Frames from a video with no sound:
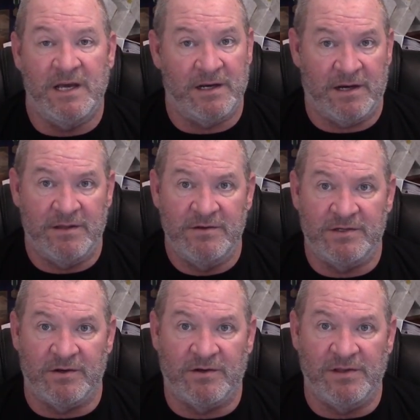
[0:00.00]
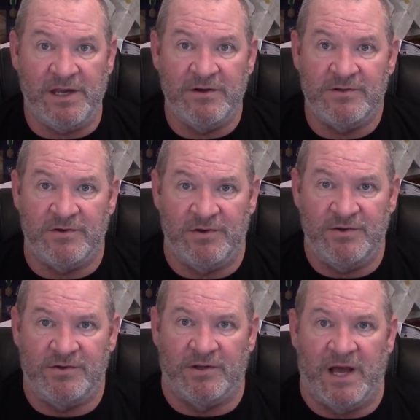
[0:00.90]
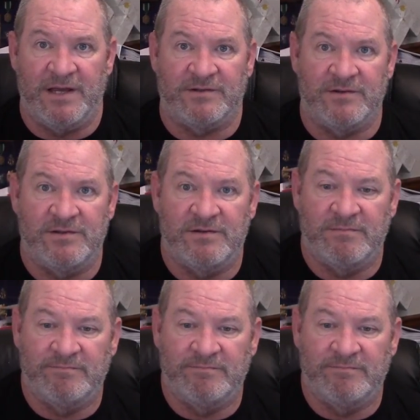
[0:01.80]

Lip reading: and others are cleaners or neutralizers.